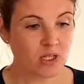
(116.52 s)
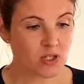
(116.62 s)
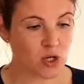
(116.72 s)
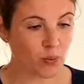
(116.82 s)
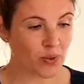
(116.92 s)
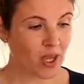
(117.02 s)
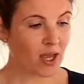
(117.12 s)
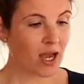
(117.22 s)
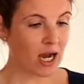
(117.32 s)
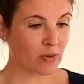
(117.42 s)
So
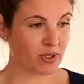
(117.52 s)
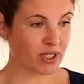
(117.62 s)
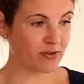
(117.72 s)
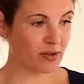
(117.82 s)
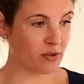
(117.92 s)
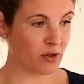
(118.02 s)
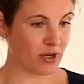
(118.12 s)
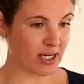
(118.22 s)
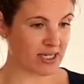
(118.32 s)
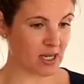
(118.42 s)
I will give you
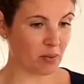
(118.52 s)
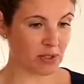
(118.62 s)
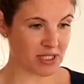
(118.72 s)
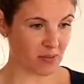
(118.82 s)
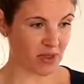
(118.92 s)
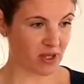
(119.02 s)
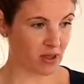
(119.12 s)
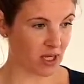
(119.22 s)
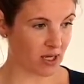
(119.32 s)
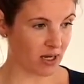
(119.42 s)
an example,
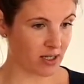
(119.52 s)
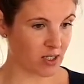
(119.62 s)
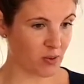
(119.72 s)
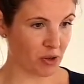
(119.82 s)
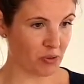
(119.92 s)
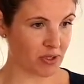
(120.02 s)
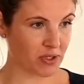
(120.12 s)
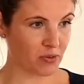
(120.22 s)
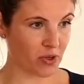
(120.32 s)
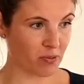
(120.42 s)
something that I
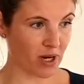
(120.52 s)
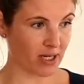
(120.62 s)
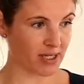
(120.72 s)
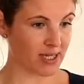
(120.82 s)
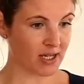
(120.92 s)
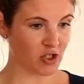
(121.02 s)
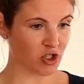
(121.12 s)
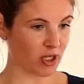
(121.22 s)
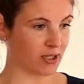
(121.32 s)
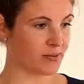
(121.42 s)
experienced with my second
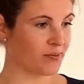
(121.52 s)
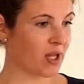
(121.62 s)
child.